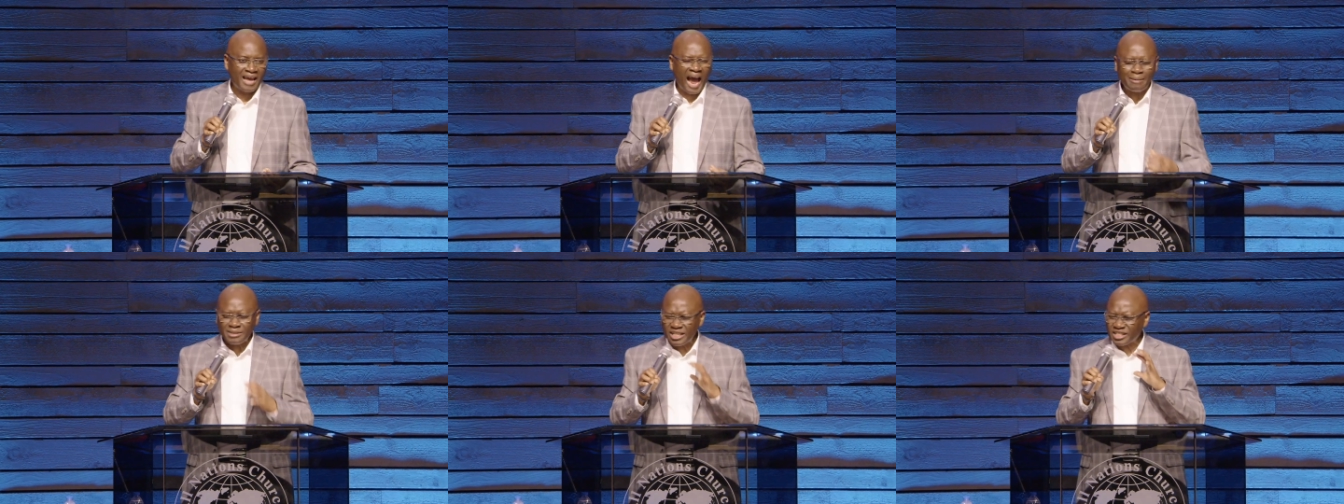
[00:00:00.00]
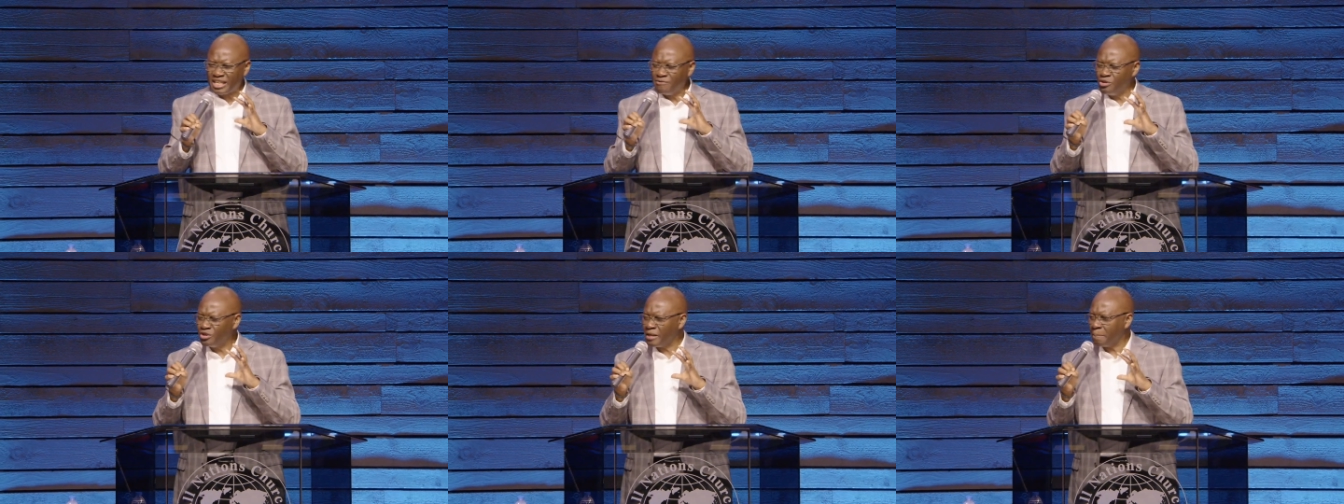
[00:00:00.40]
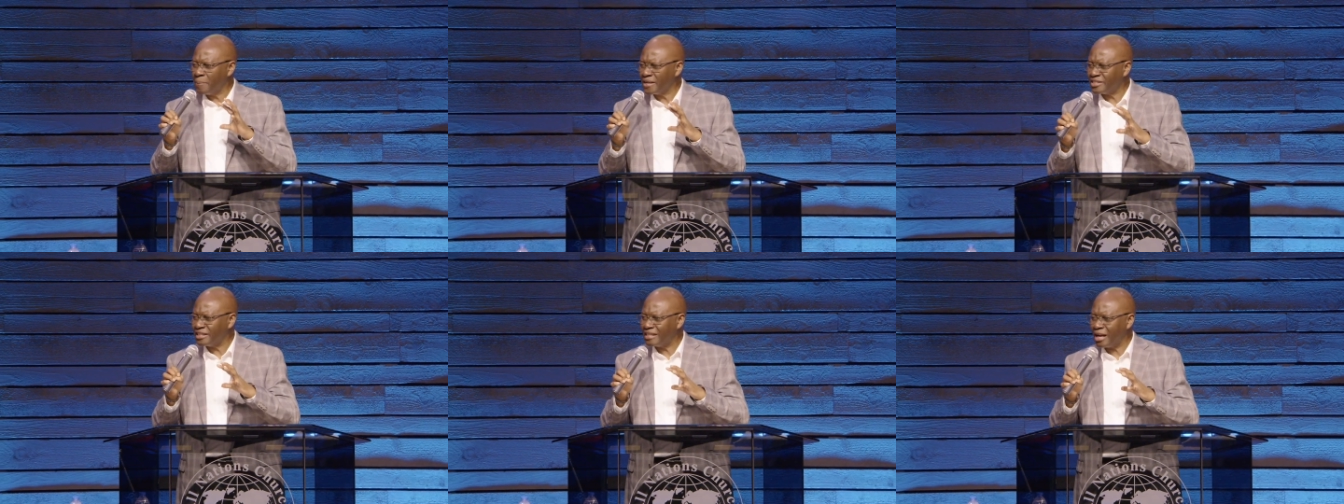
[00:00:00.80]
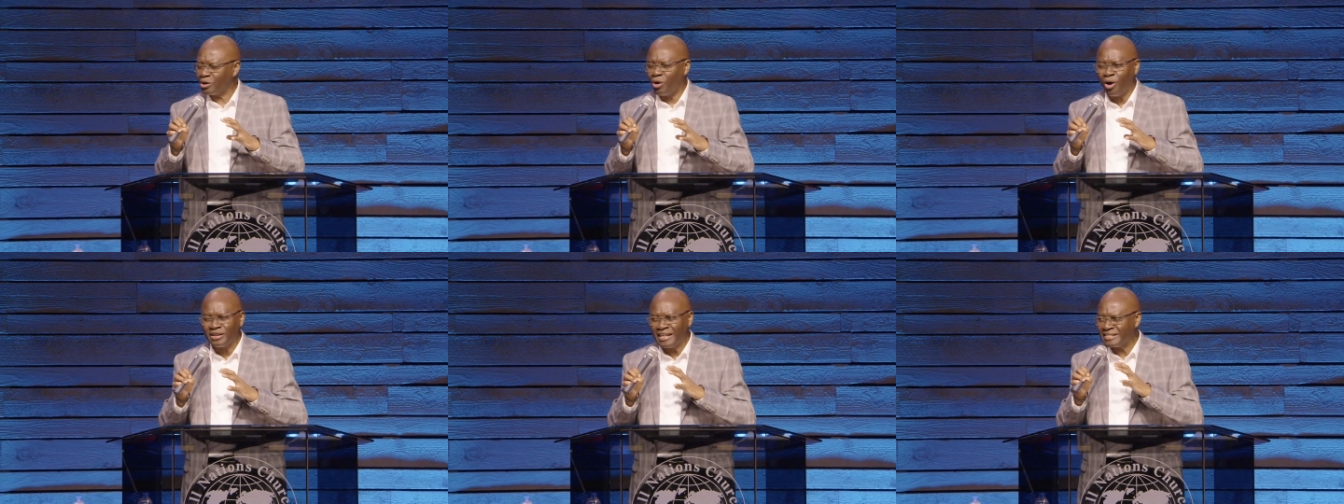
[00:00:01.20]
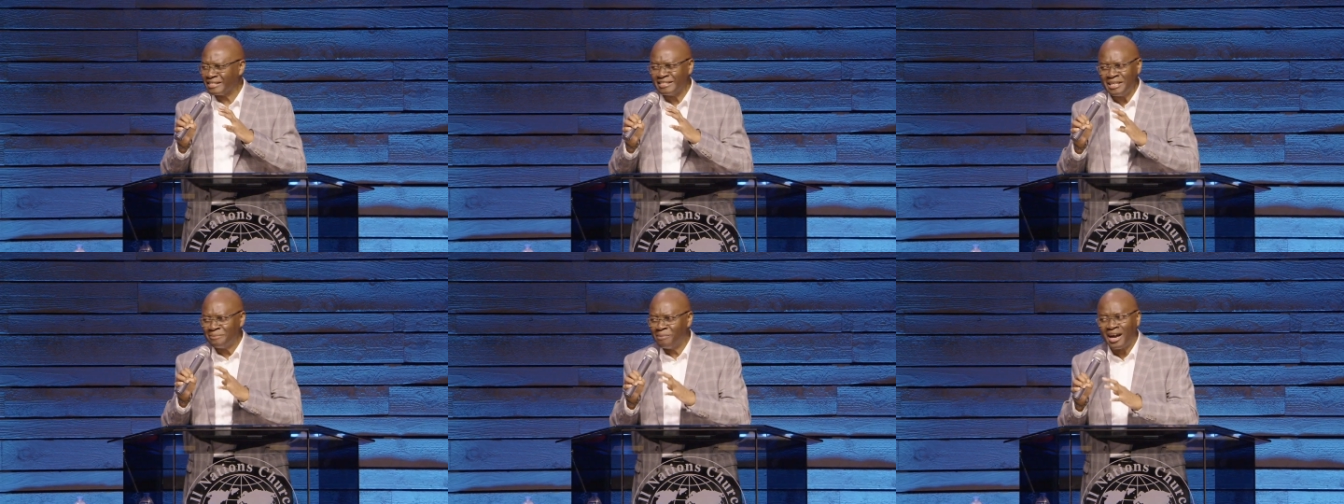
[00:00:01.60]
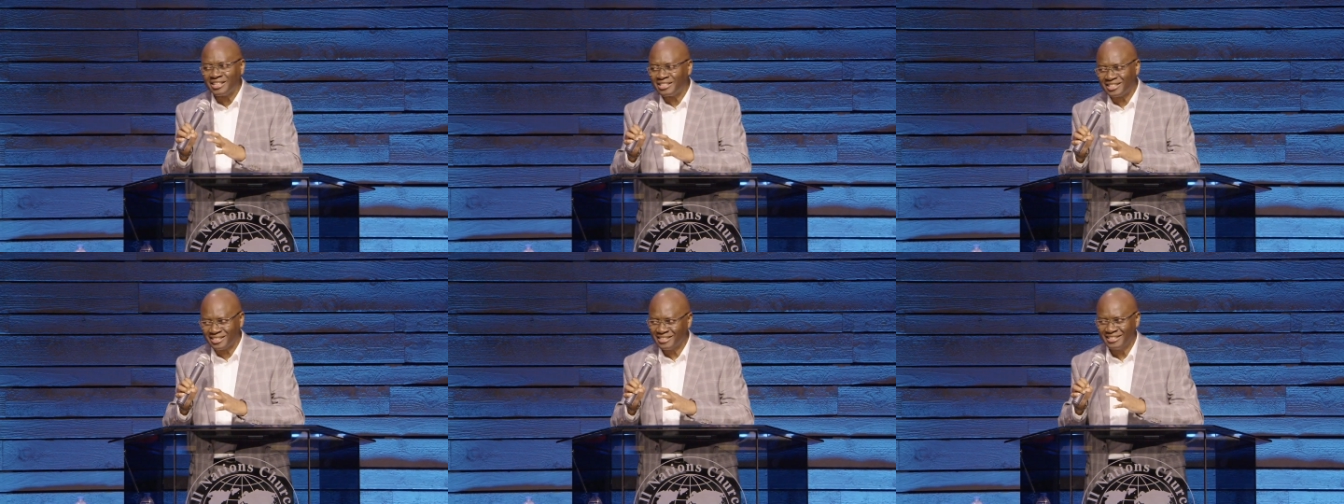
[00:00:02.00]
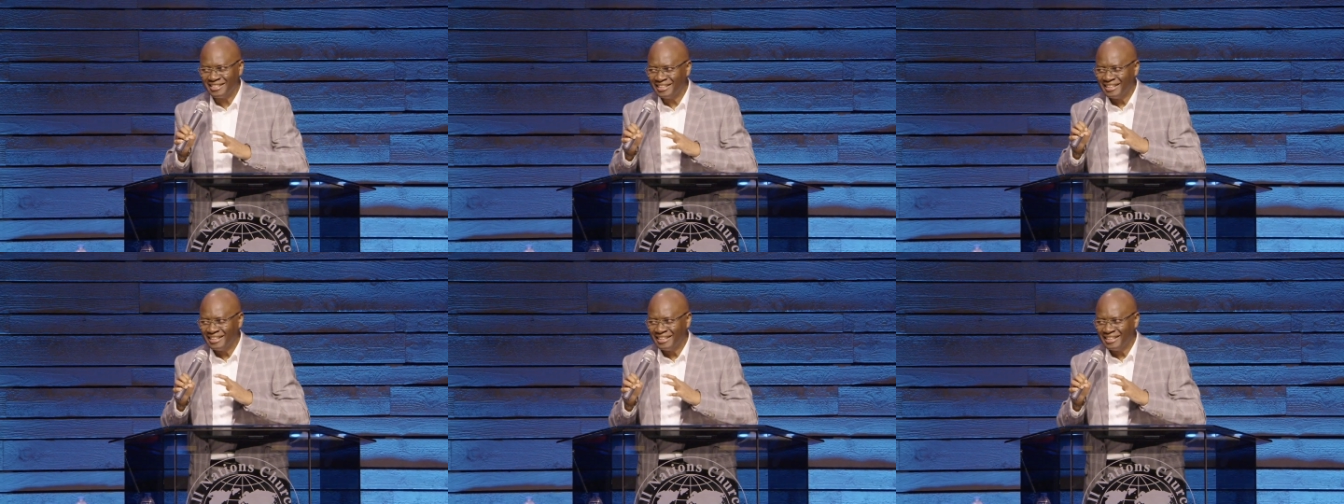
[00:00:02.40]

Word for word: I'm just giving you the picture that God doesn't need much.